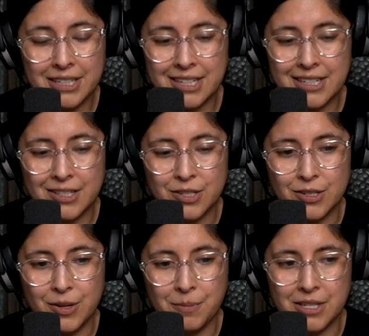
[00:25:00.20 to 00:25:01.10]
gonna get into
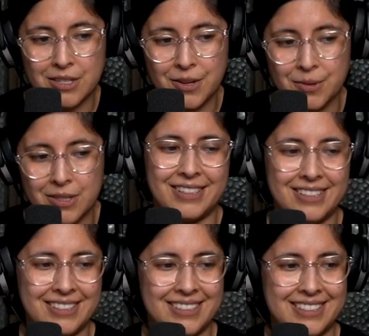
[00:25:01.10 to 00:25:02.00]
Yomi's
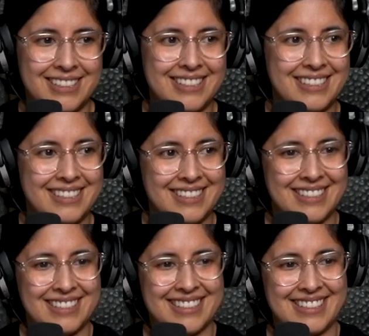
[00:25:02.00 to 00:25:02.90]
notes.
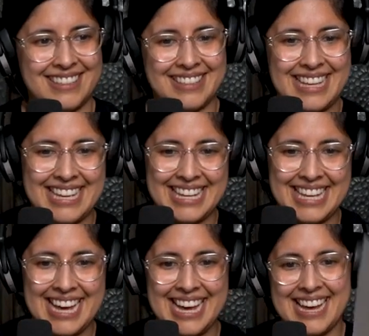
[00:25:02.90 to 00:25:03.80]
Think
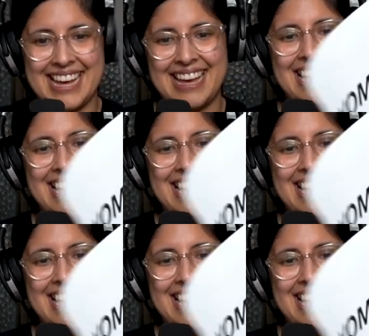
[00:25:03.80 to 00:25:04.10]
yeah.